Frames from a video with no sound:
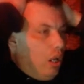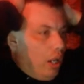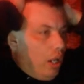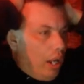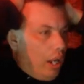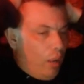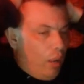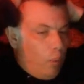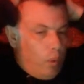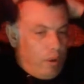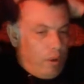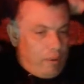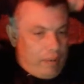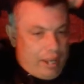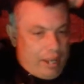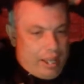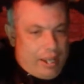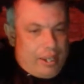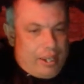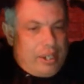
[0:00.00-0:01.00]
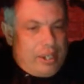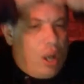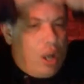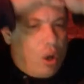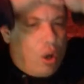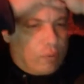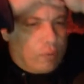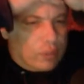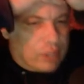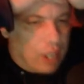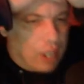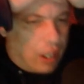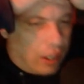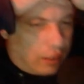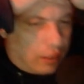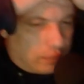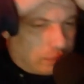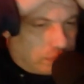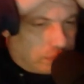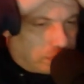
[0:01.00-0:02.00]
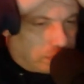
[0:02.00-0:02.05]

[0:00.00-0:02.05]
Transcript: And we're headed to overtime.